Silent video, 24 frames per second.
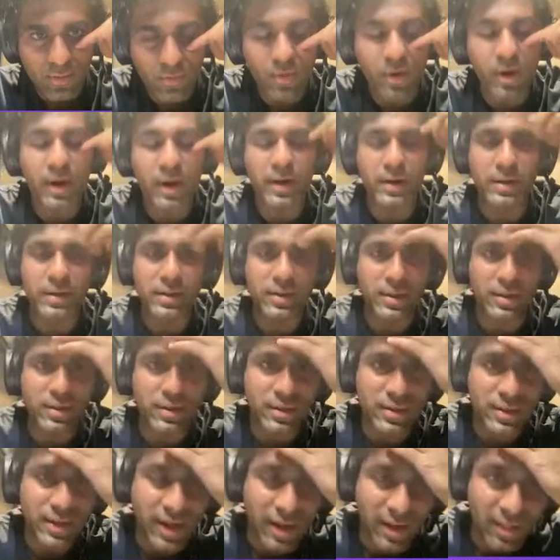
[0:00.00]
Right.
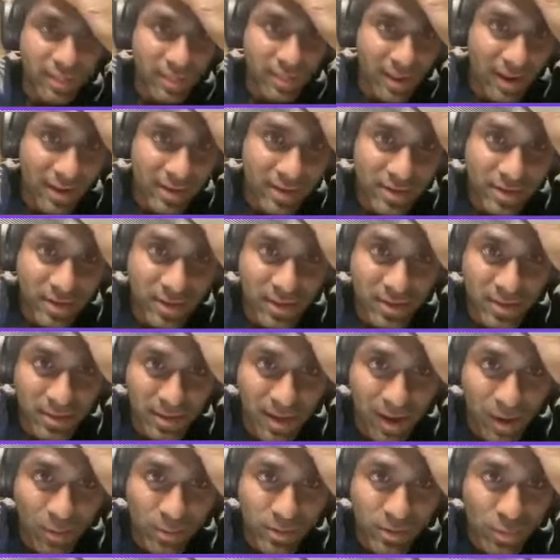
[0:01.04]
Yeah,
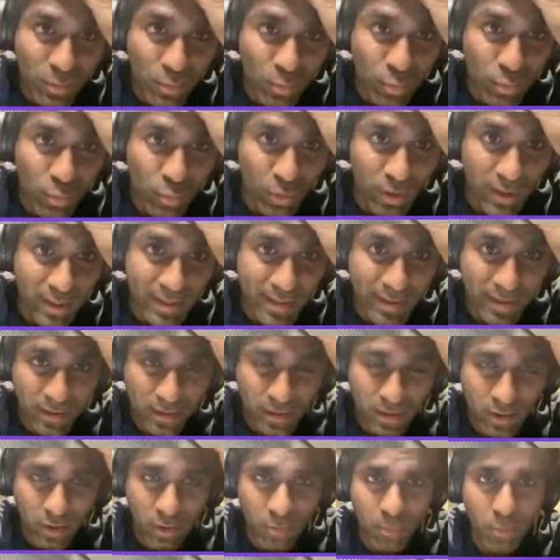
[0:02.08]
that was a really
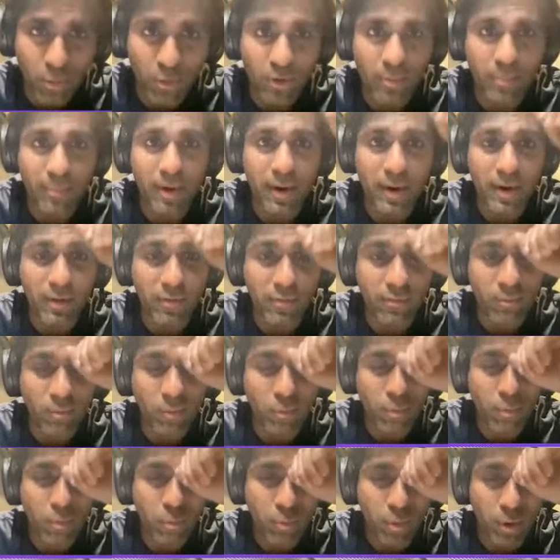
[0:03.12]
good point, mate.
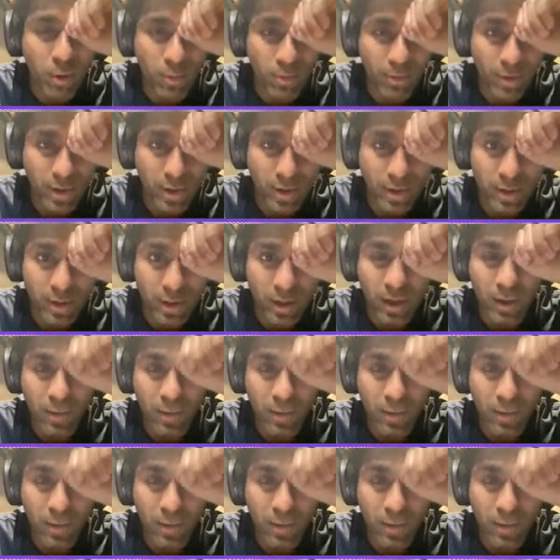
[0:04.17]
Well done.